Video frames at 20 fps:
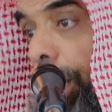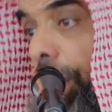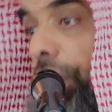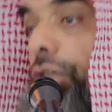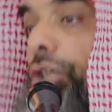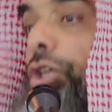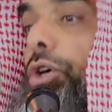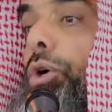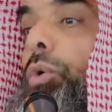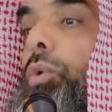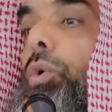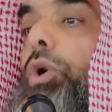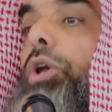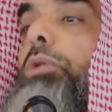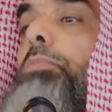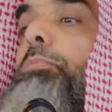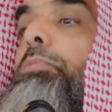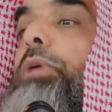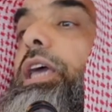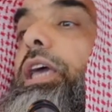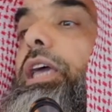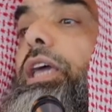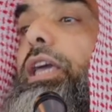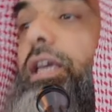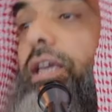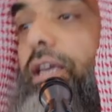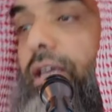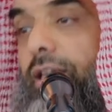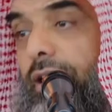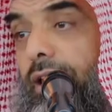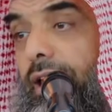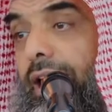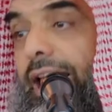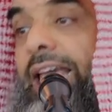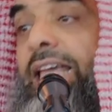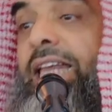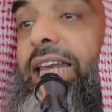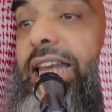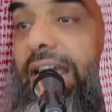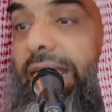you will be
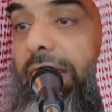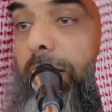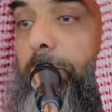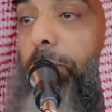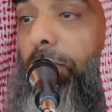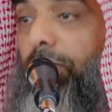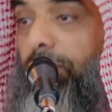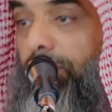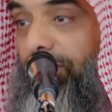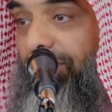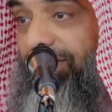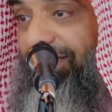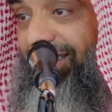enabled